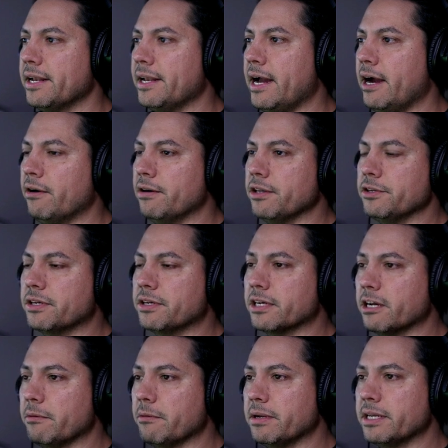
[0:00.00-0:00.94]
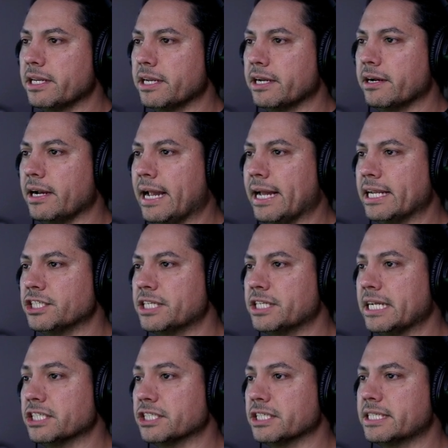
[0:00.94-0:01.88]
Now you can come in here and
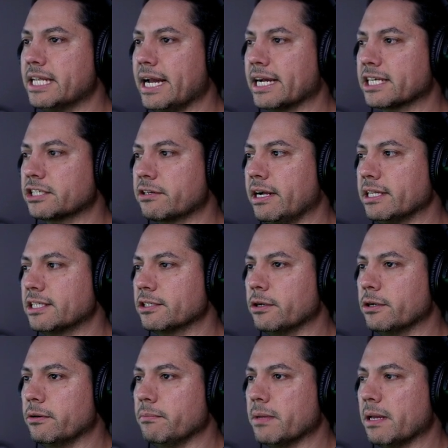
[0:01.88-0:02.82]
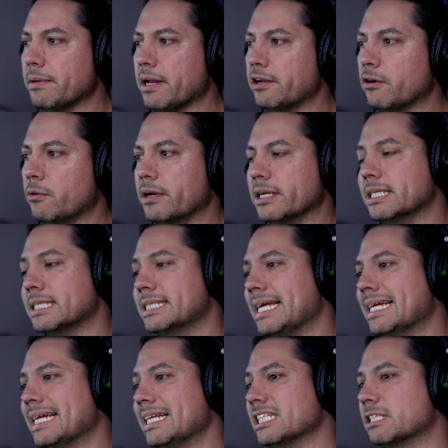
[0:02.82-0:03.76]
change the text, right? So maybe I don't want it to
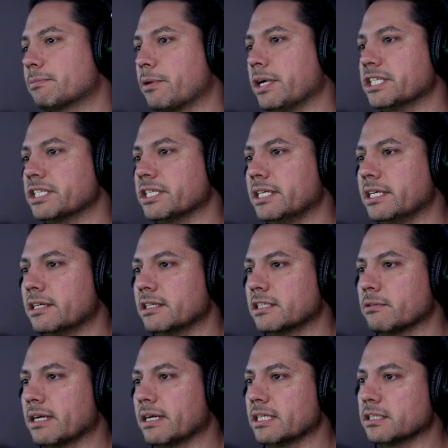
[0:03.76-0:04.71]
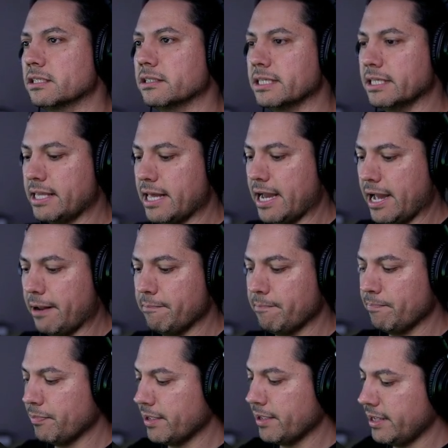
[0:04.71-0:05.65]
say get inspiration here, so I can delete that
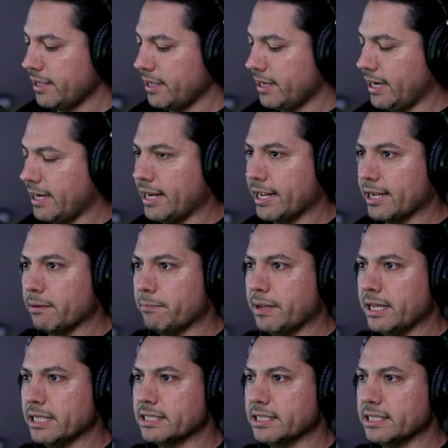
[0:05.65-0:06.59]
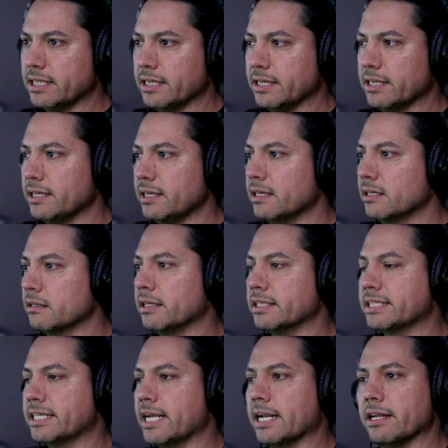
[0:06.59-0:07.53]
and I can paste in,
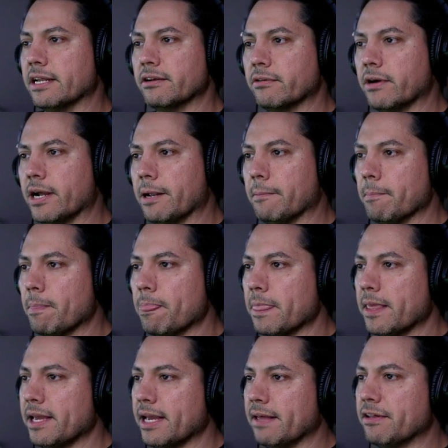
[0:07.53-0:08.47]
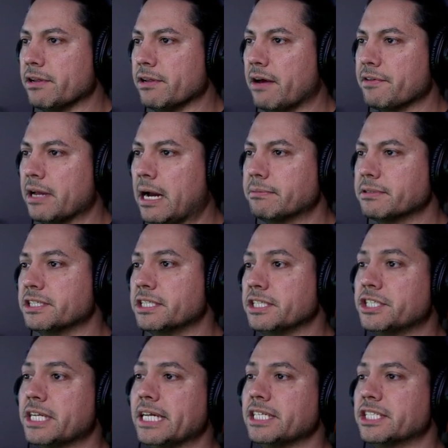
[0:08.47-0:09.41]
let's get it, right? And then you have the option to
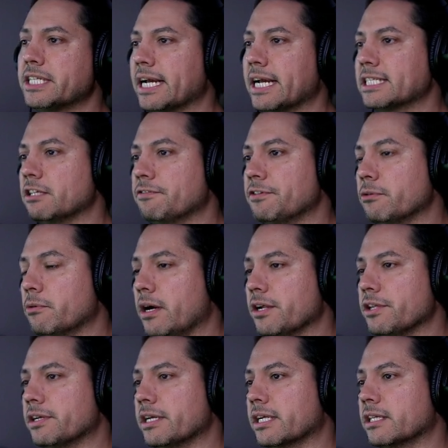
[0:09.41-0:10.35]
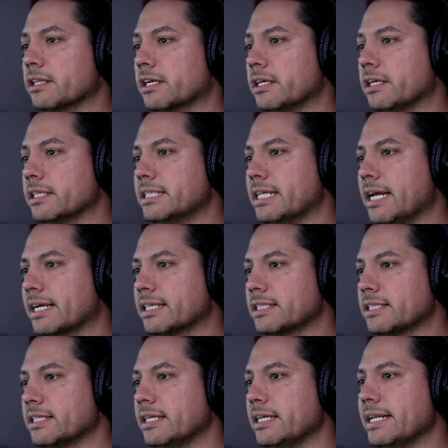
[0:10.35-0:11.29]
change text if you want. You can click on the
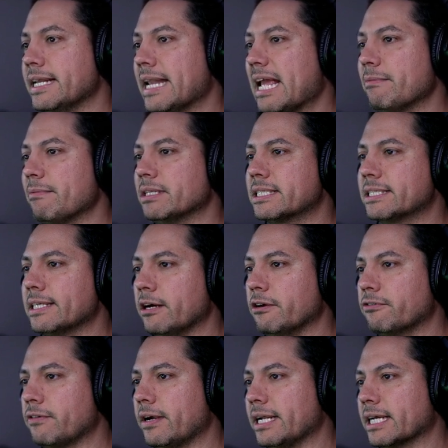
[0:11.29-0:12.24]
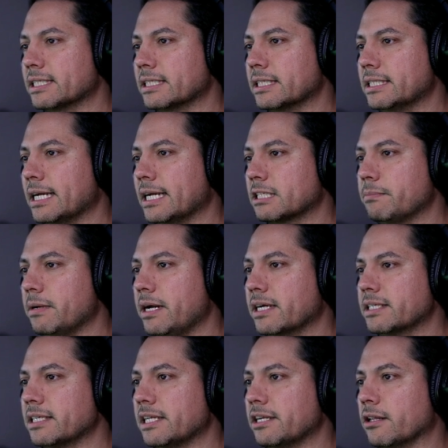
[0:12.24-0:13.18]
text name itself right next to the text
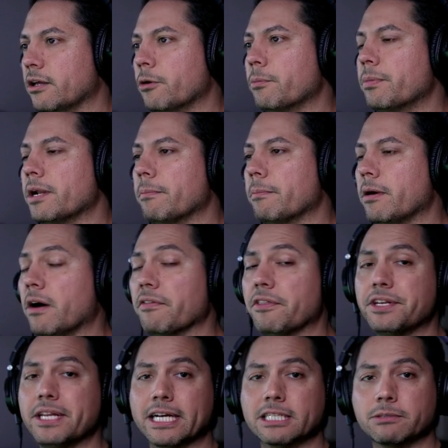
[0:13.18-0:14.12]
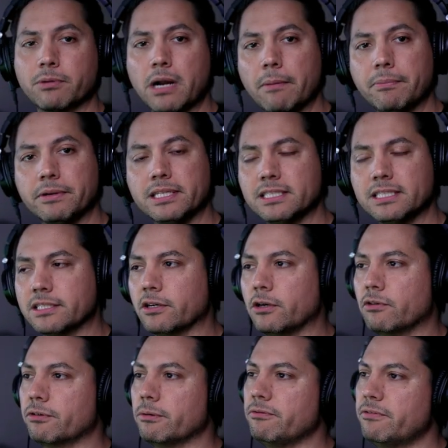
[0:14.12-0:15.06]
box, and it'll open up all the text properties.
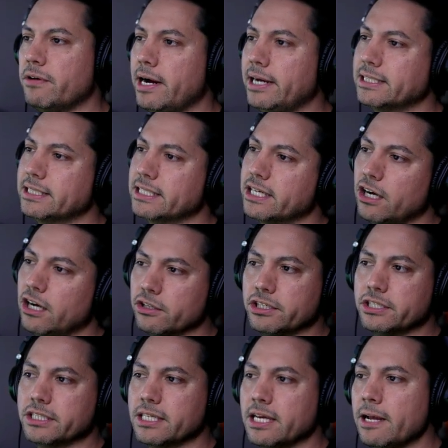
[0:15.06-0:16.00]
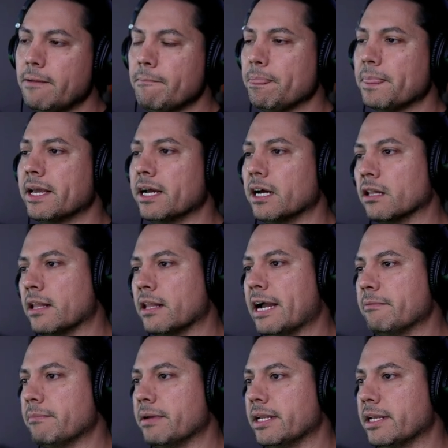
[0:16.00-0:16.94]
So from fonts to colors,
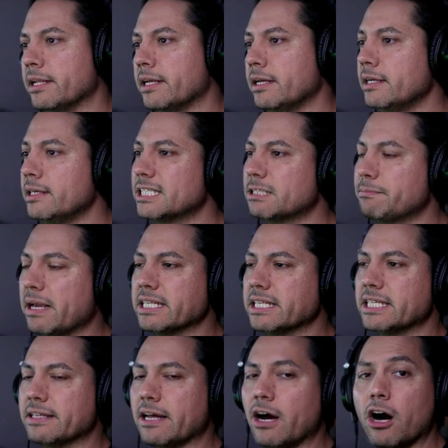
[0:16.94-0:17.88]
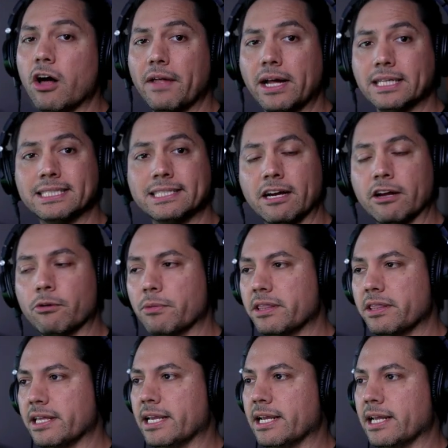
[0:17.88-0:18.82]
alignment, spacing, all that's done
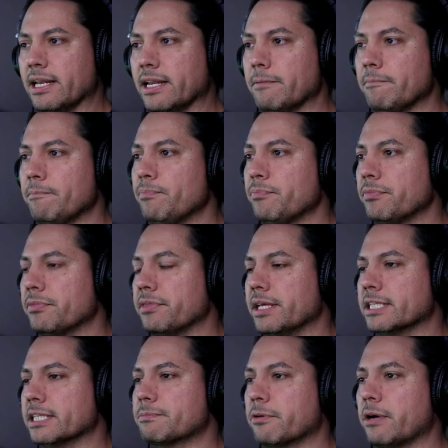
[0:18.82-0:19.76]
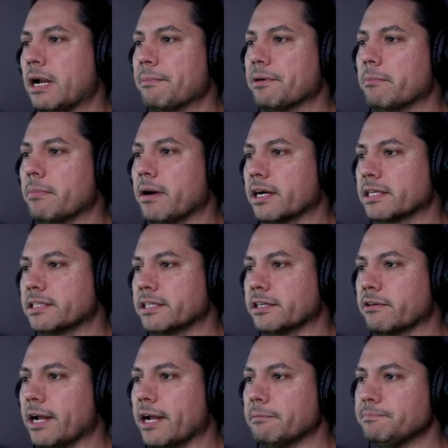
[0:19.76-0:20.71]
within this parameter box here,
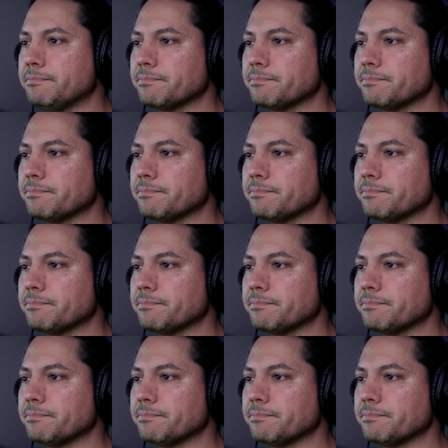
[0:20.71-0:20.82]
right?